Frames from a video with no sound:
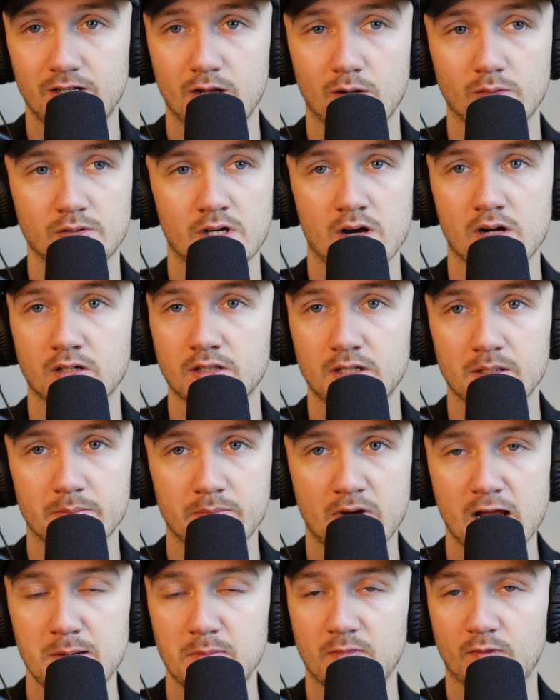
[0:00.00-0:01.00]
Don't talk to the
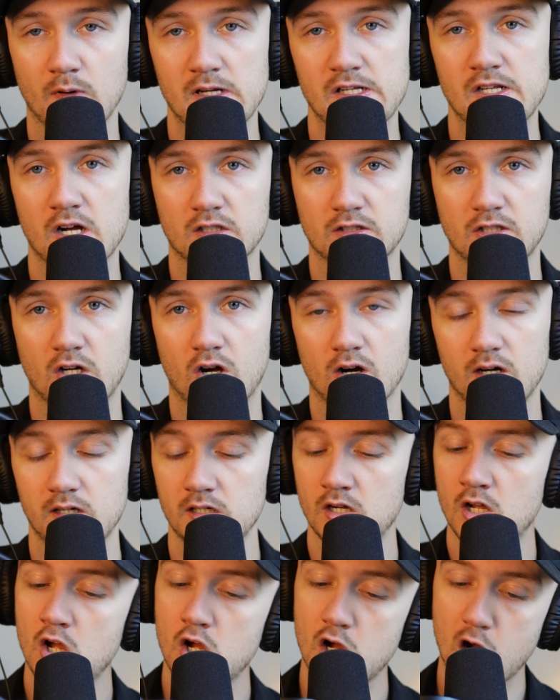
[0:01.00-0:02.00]
mind before you talk to the heart.